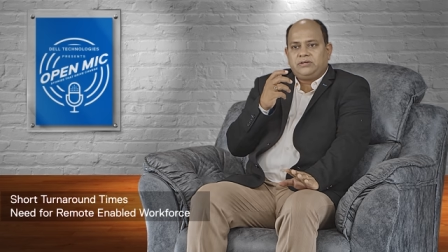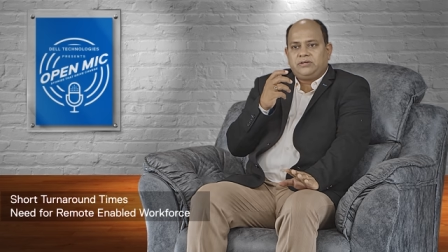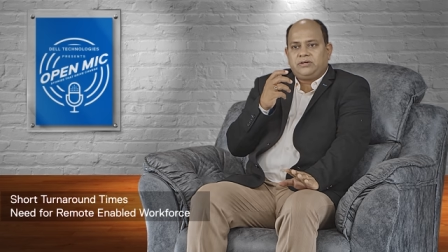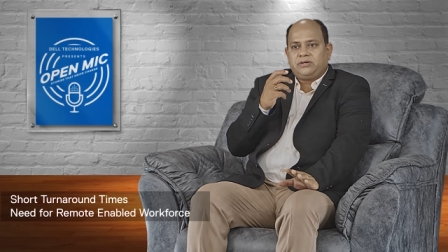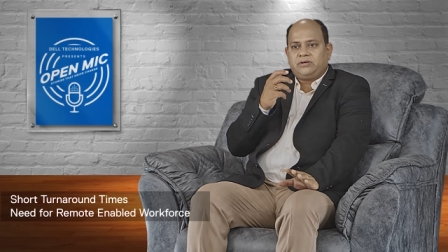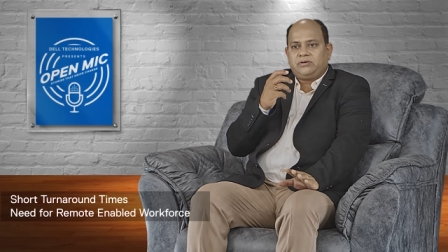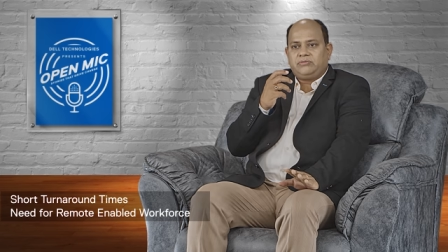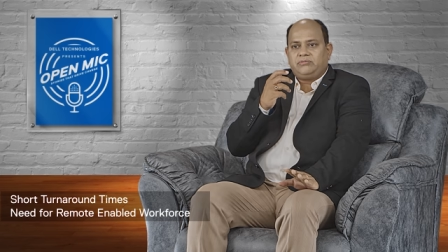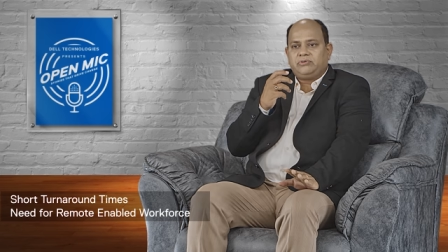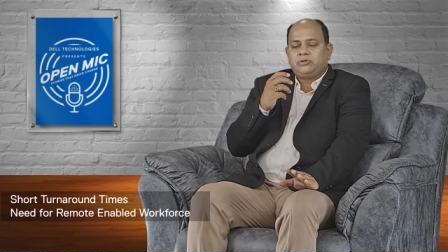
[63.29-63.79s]

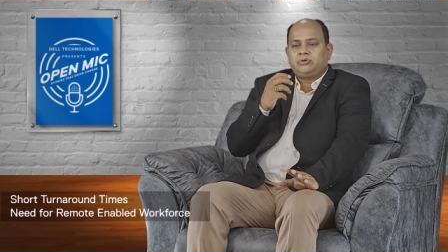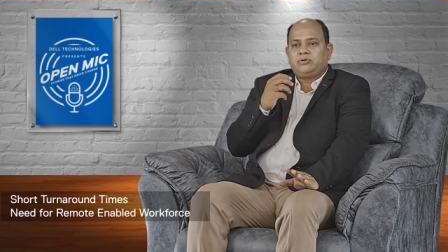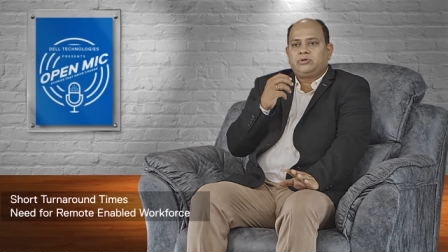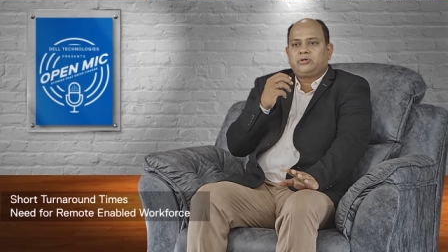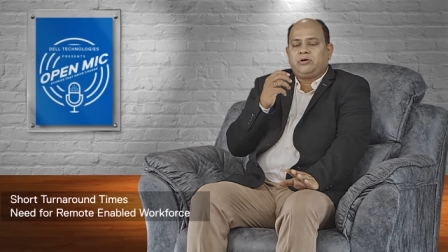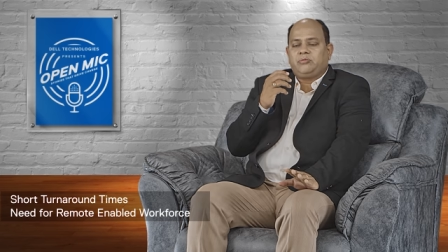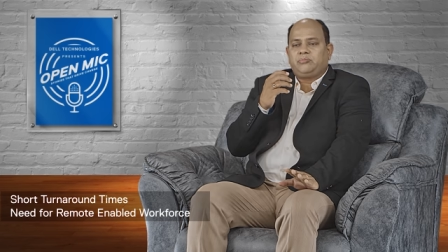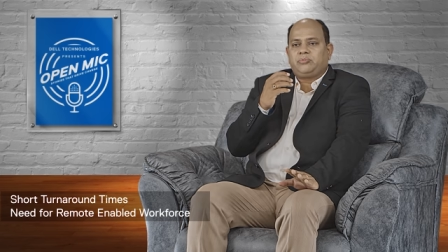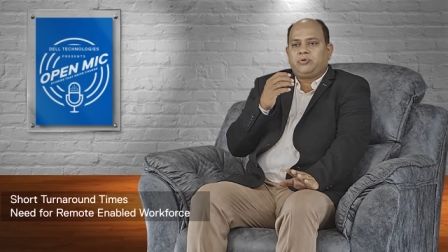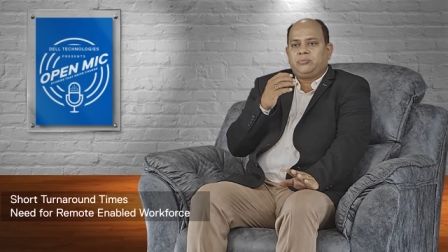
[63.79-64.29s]
uh, without
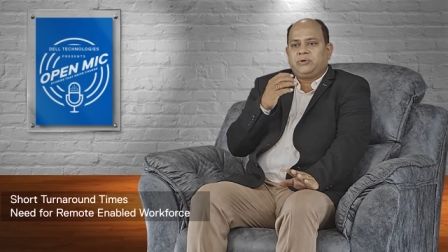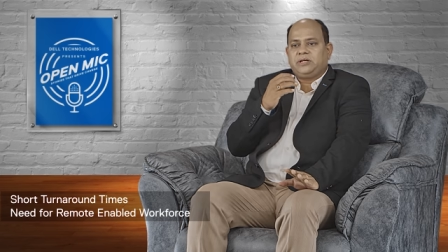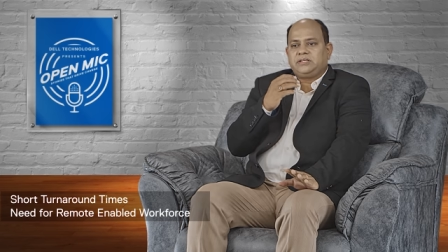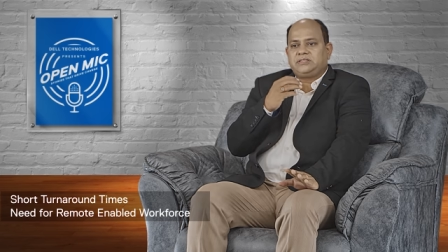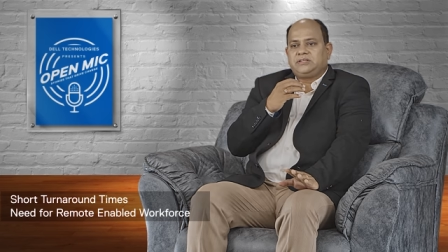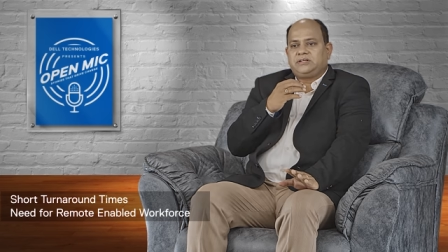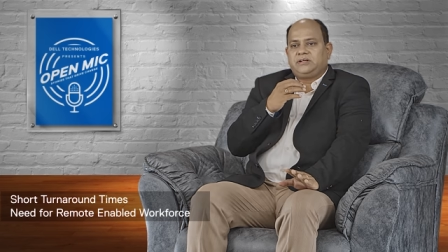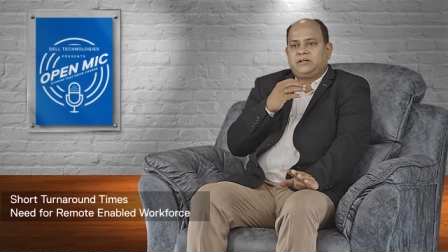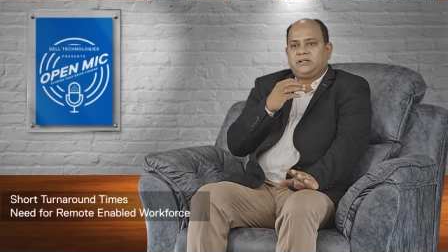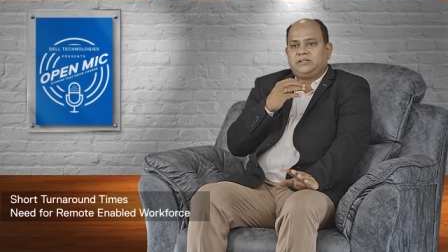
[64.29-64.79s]

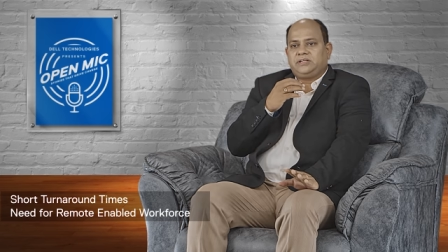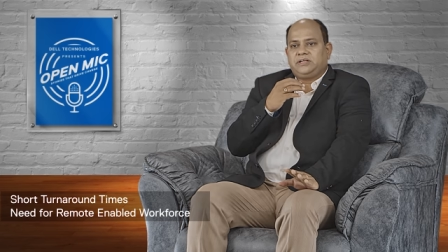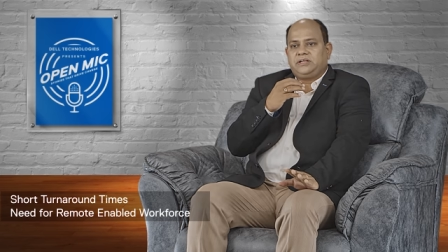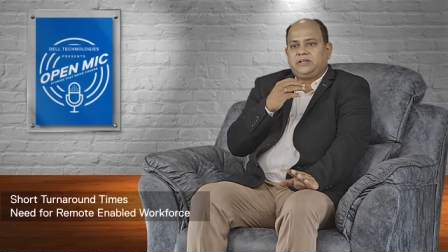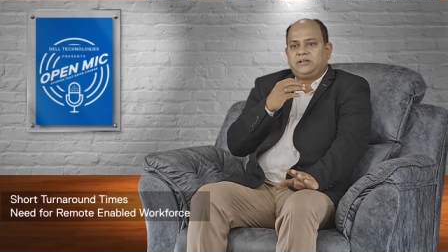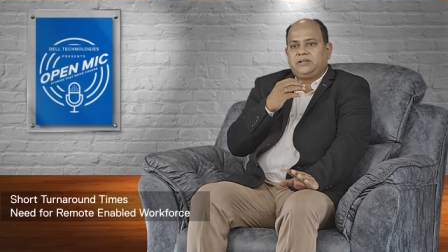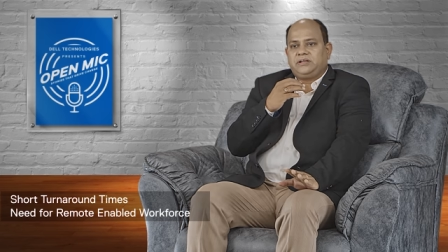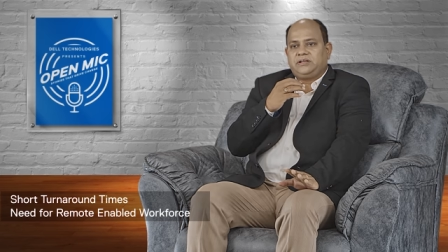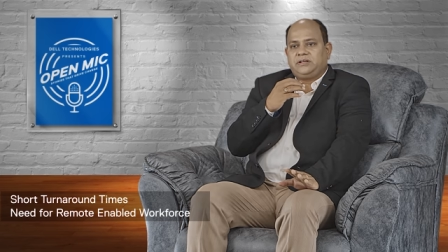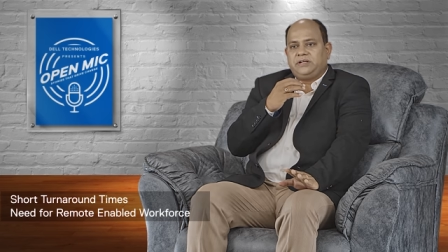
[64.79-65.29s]
compromising on
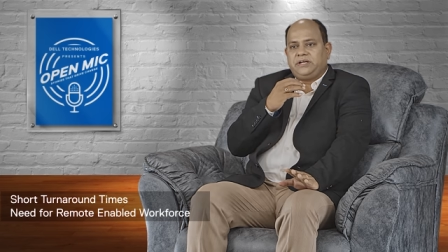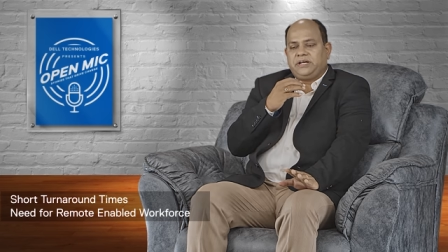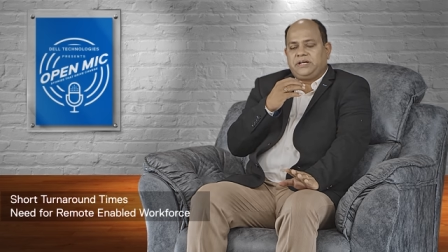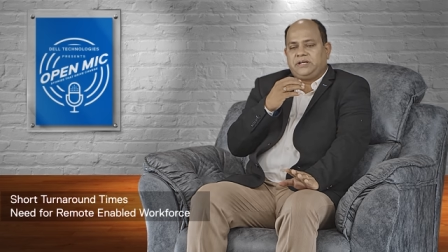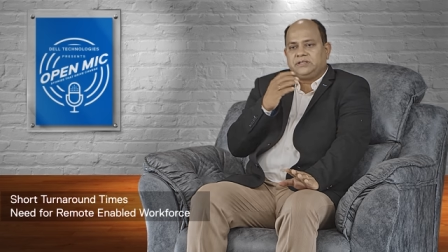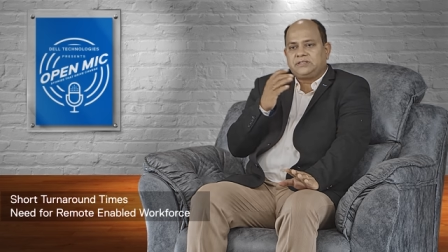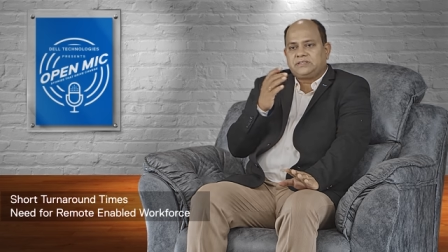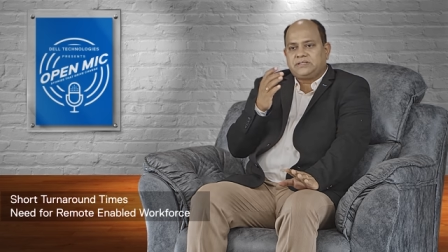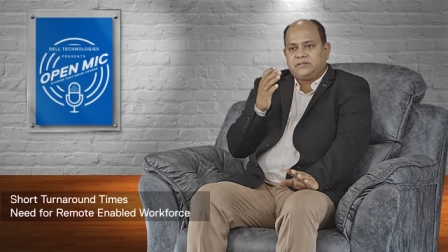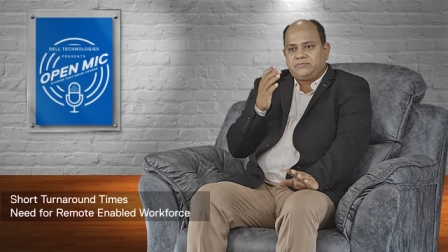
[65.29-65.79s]
the
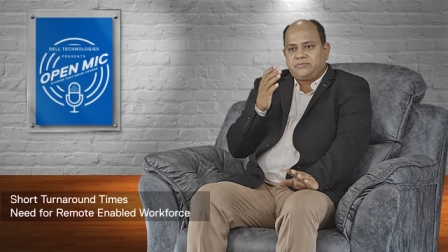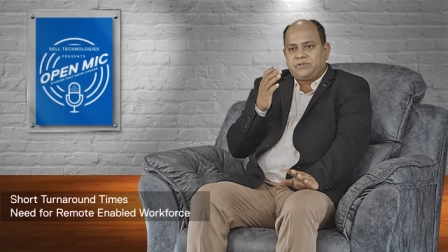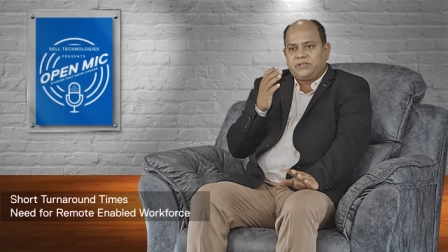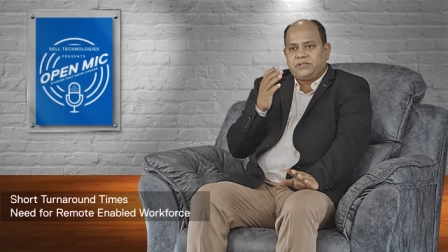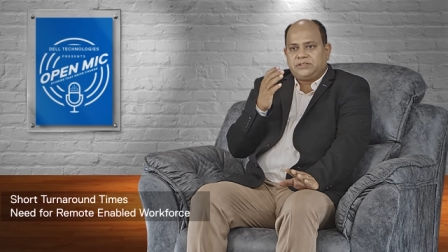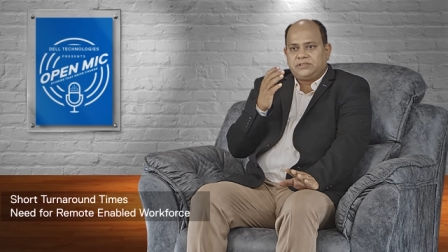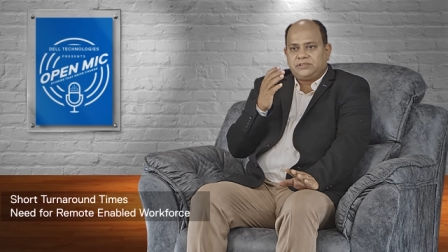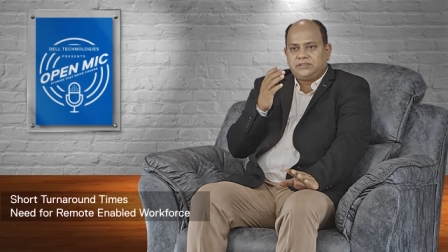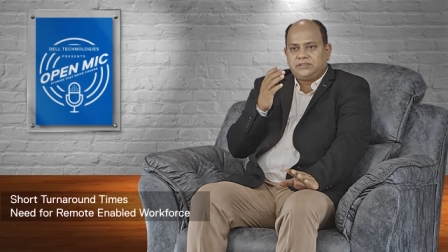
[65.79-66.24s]
data safety.